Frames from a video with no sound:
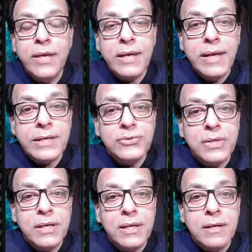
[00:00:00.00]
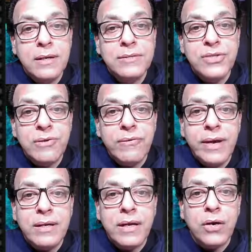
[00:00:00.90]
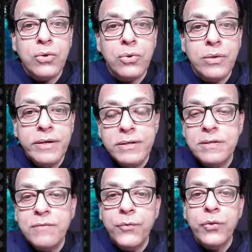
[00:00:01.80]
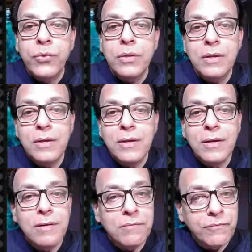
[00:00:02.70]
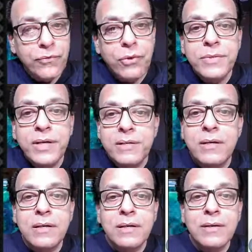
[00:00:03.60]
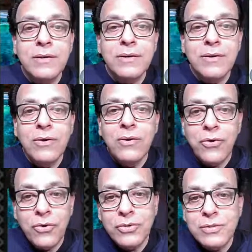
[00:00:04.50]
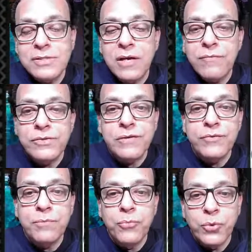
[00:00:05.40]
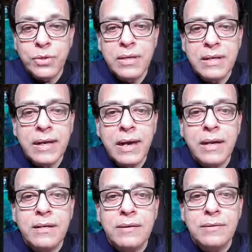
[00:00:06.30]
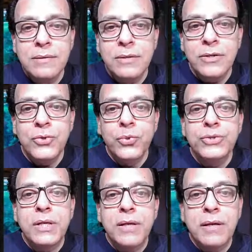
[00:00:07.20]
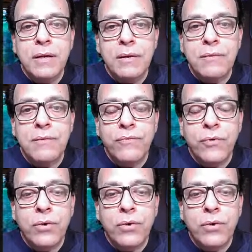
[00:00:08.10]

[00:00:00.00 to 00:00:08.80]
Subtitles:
we can actually generate our return fuel from the dirt on the surface of the moon. And usually